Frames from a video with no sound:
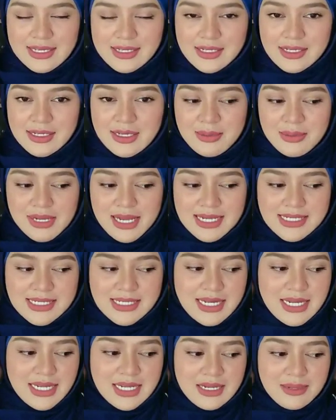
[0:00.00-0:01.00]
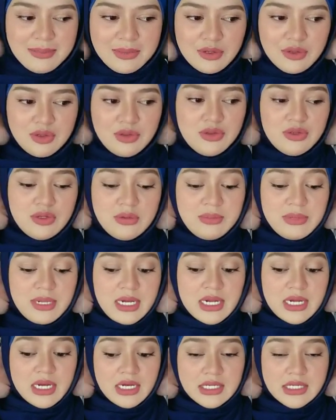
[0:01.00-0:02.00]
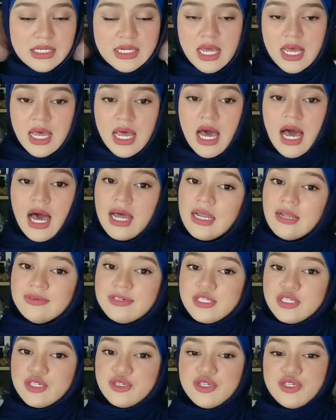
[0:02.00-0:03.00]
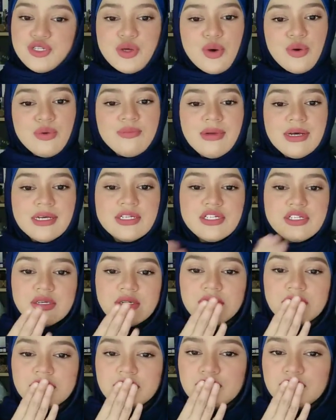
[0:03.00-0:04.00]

so terima kasih lah yang menonton Bellaz. I love you too so much.